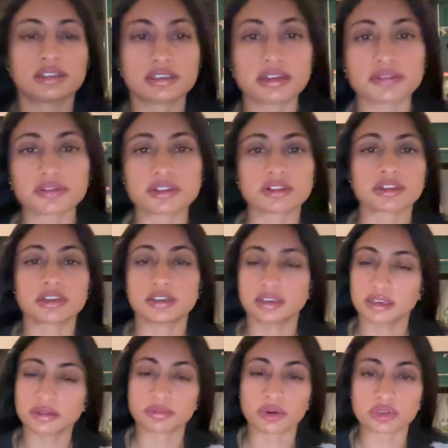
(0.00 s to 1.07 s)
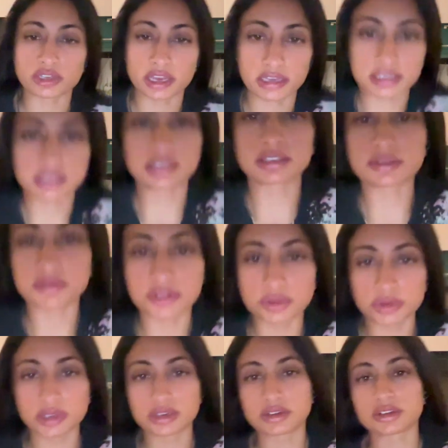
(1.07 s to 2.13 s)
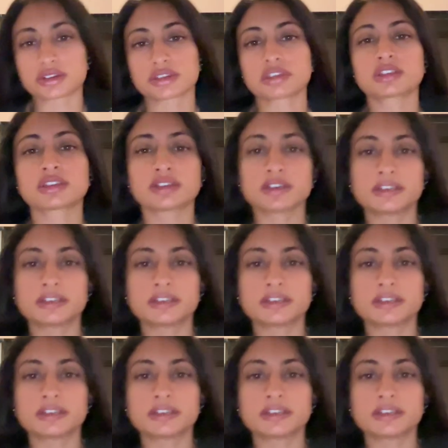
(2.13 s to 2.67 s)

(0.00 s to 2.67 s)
definitely in most cases a few years,